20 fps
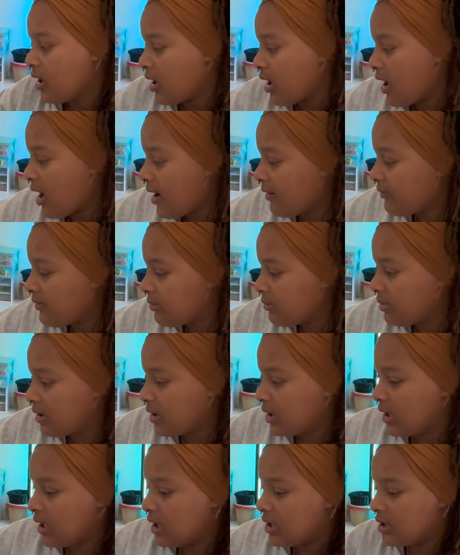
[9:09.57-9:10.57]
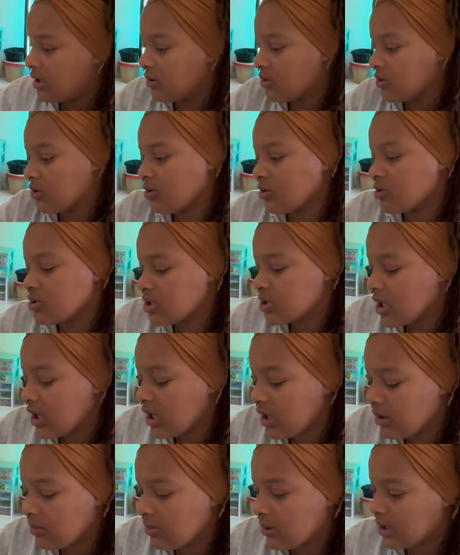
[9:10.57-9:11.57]
haven't been knitting or
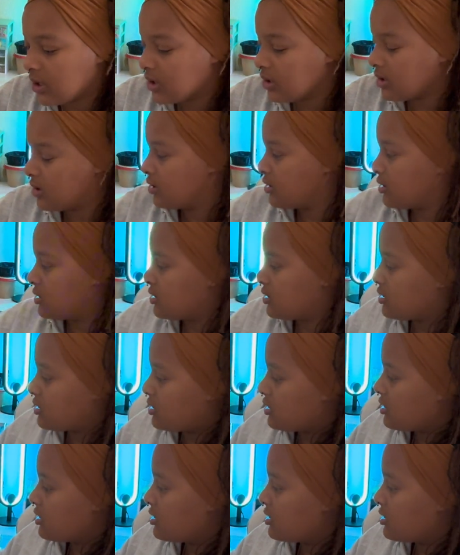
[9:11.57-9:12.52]
crocheting because